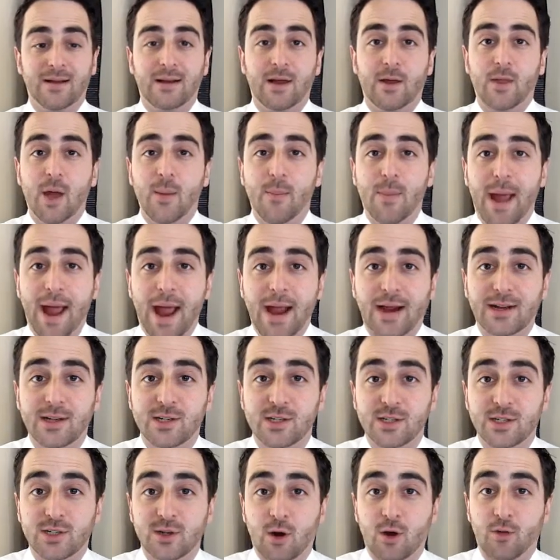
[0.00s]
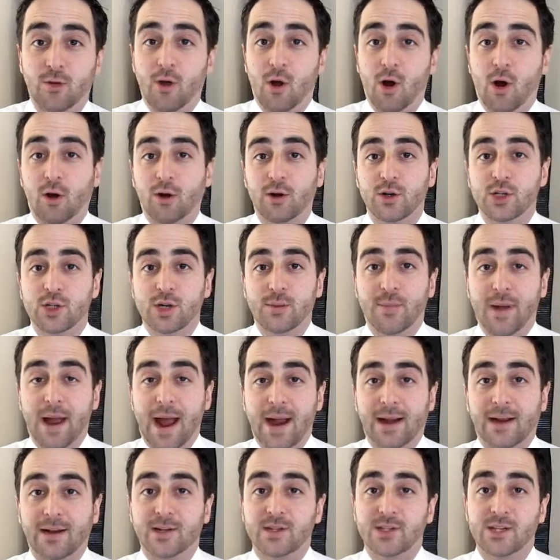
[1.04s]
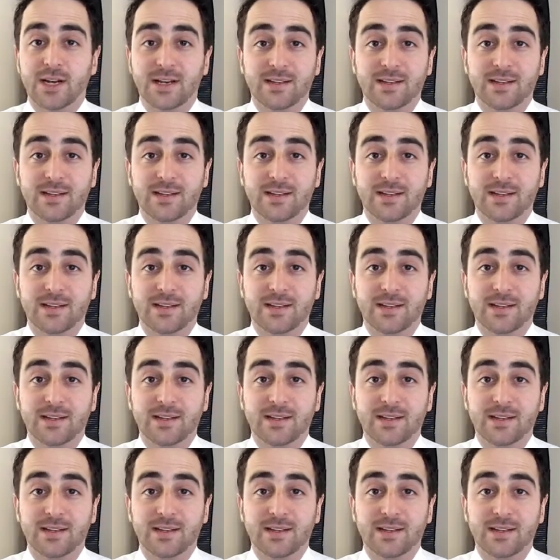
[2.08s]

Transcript: Now that package is called the hardship package.